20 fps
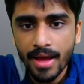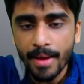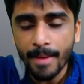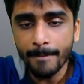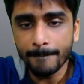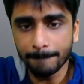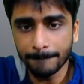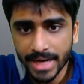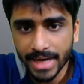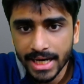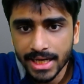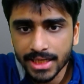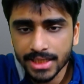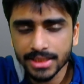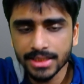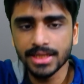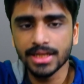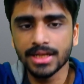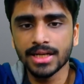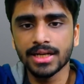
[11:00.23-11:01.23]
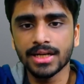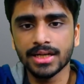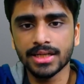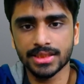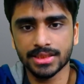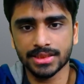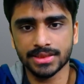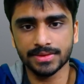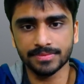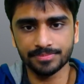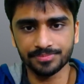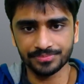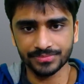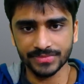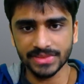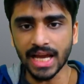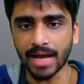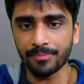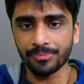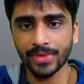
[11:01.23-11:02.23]
But
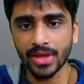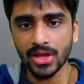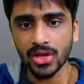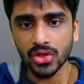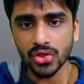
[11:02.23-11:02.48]
yeah,